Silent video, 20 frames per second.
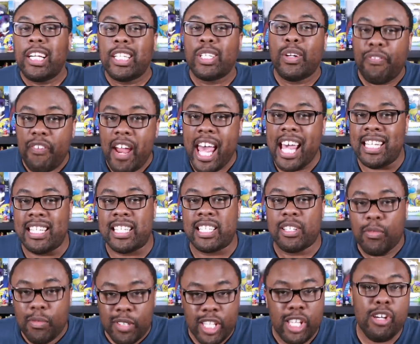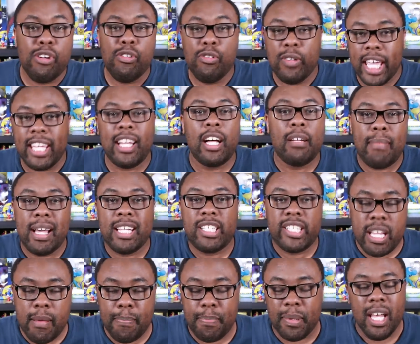turtle friends. You, get on my
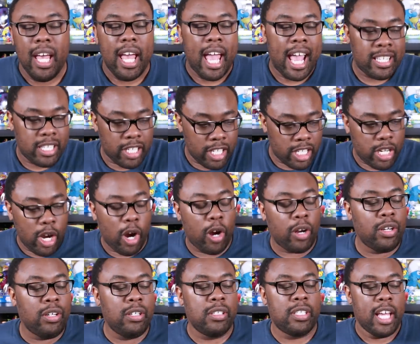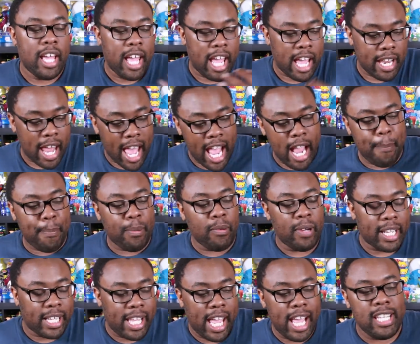ship. And so the Turtles and April
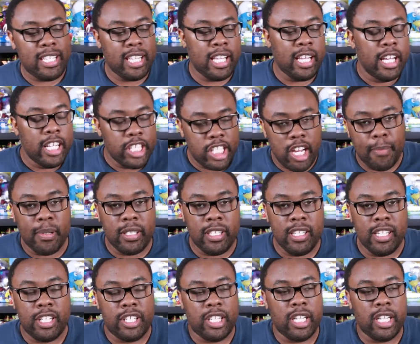and Casey jump onto the